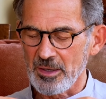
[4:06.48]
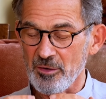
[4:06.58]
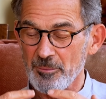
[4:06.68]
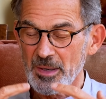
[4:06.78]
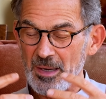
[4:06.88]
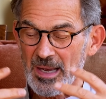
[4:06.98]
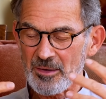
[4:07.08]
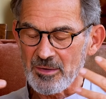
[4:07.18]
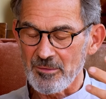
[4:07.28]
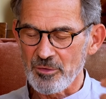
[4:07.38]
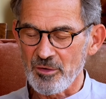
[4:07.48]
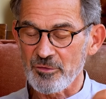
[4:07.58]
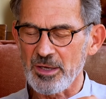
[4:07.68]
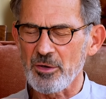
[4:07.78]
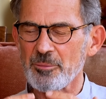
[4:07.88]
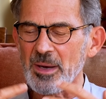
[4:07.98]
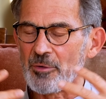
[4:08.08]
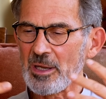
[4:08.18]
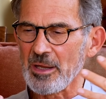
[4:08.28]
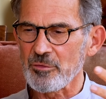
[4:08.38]
take off my activities, take off
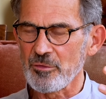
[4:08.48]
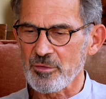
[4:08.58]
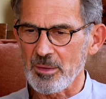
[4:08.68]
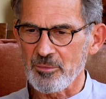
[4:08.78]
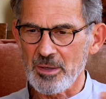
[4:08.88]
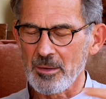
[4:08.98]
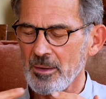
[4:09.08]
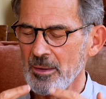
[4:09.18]
my relationships,